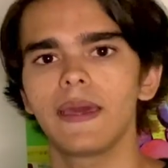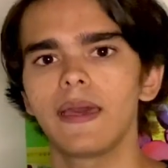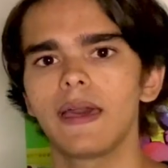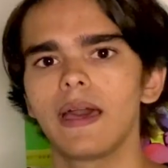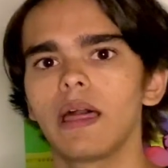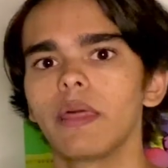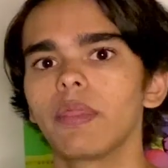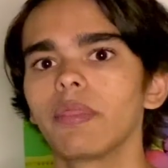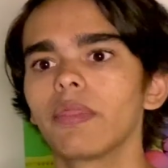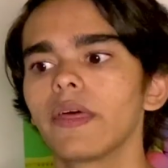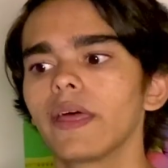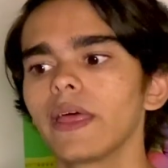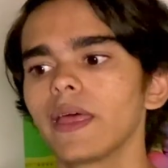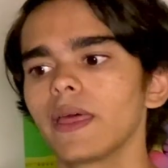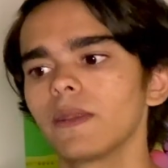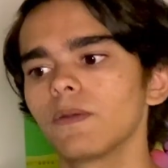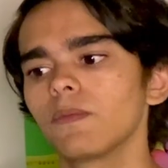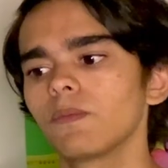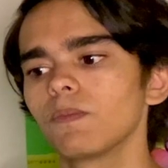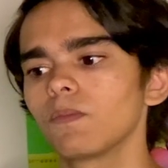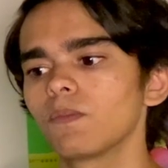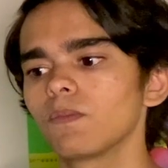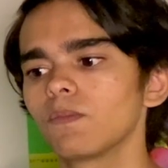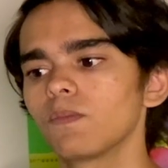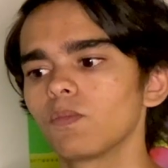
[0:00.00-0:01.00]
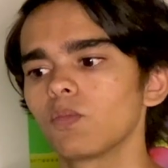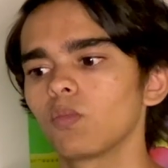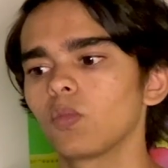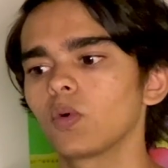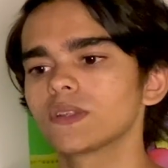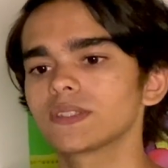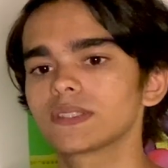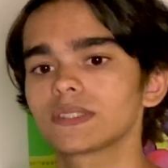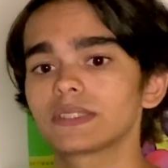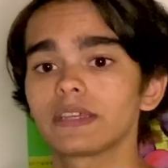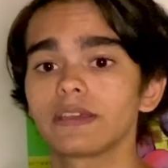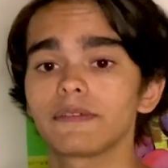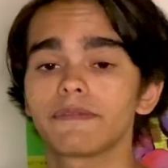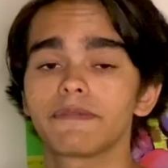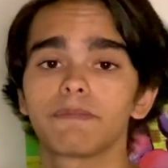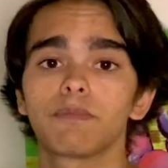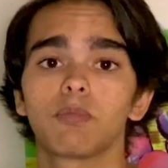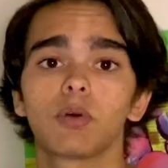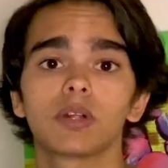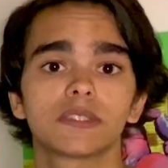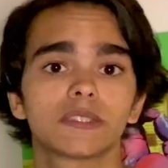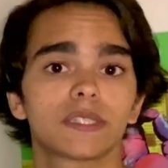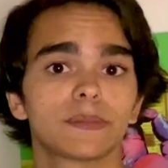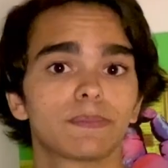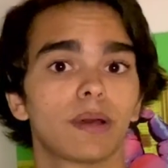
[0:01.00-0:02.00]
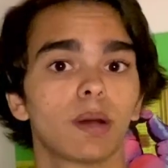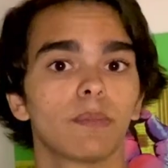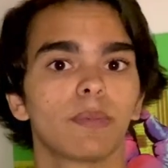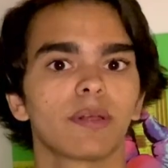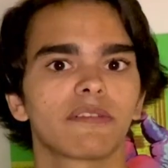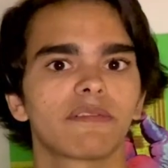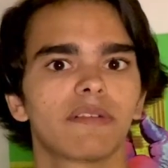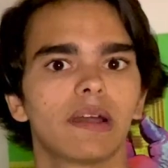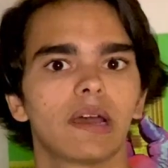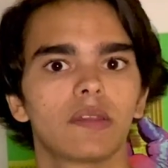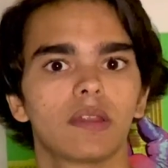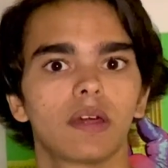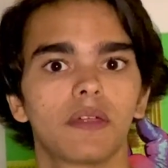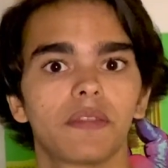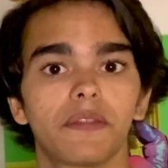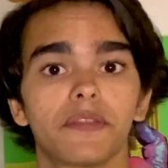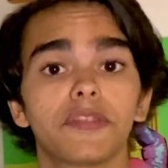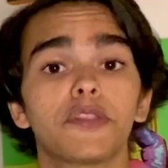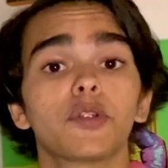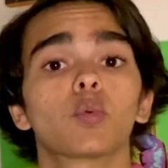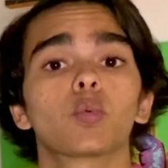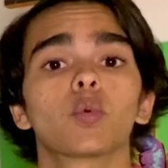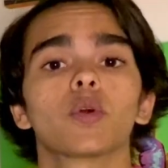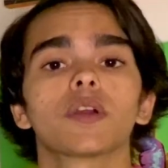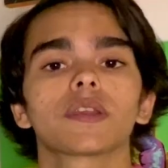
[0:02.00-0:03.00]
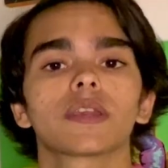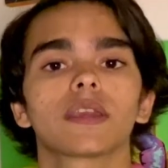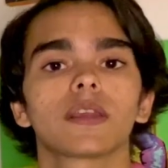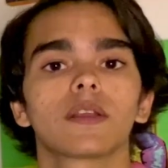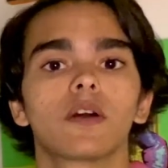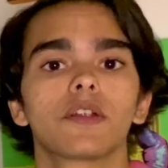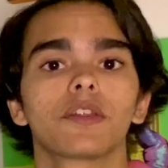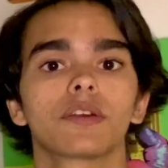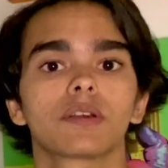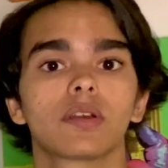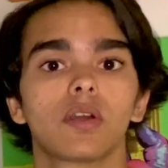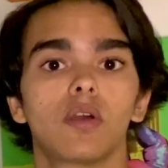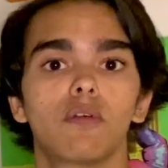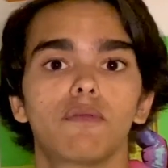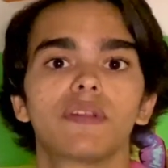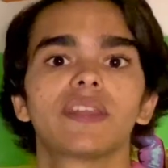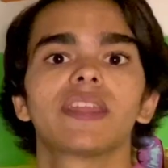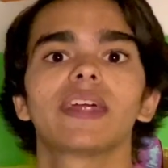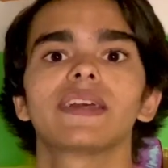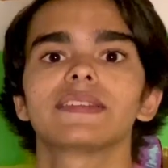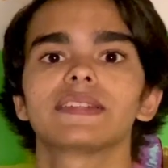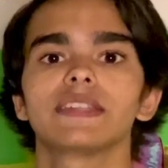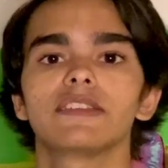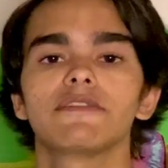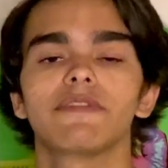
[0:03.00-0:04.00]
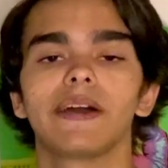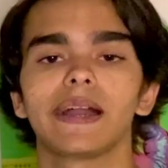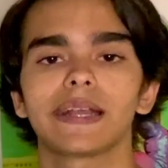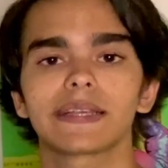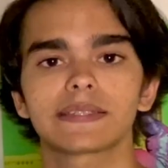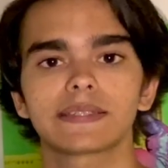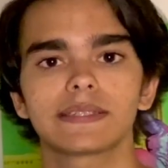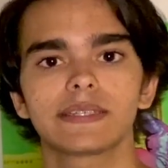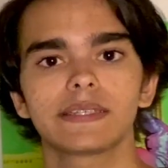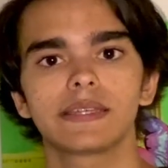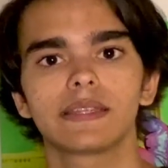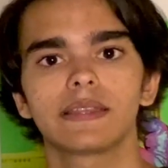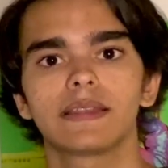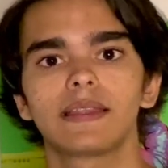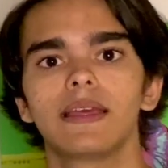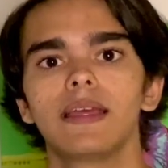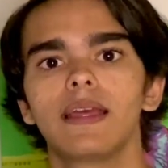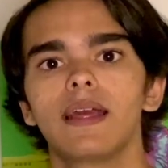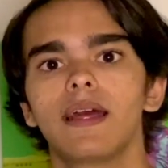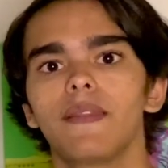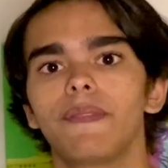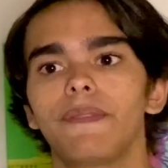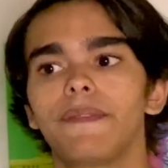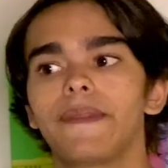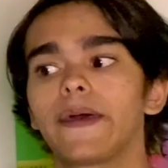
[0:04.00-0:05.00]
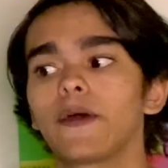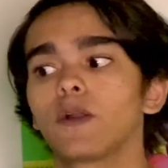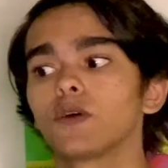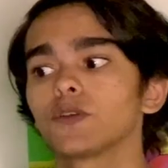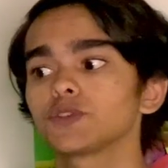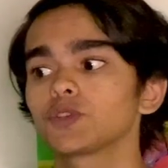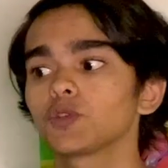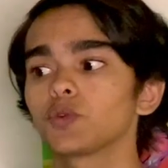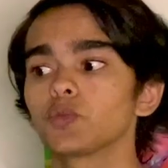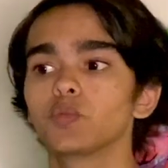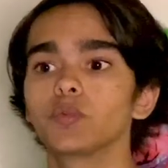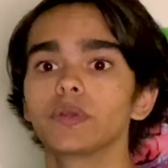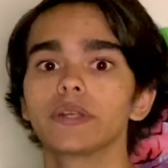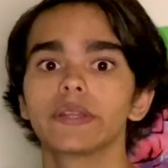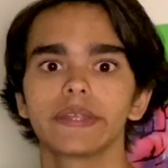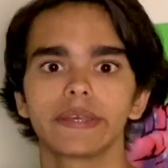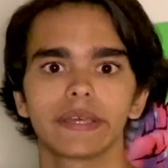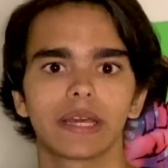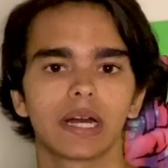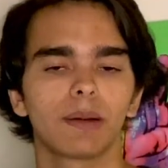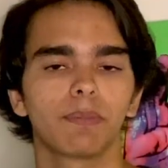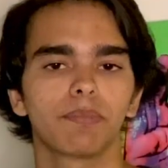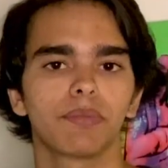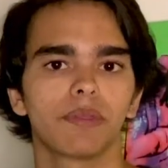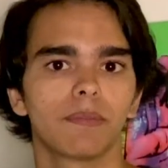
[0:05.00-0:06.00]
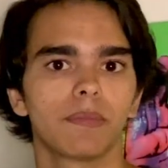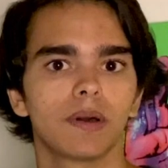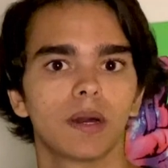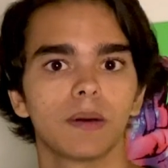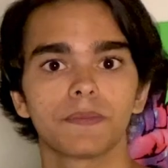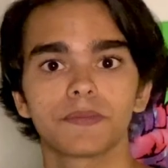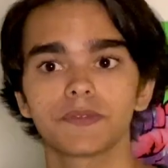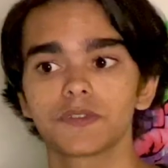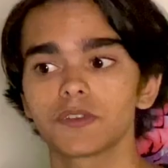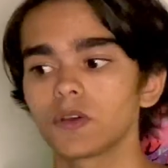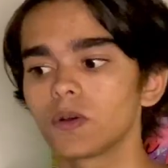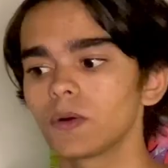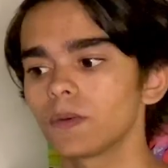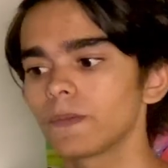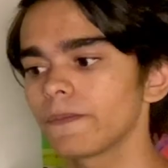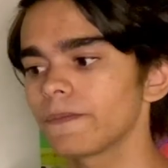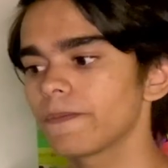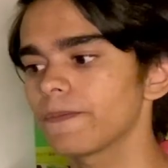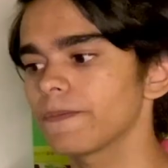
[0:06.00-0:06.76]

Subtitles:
And then once the public found out that they're working on a COVID-19 vaccine, that also really helped them up. So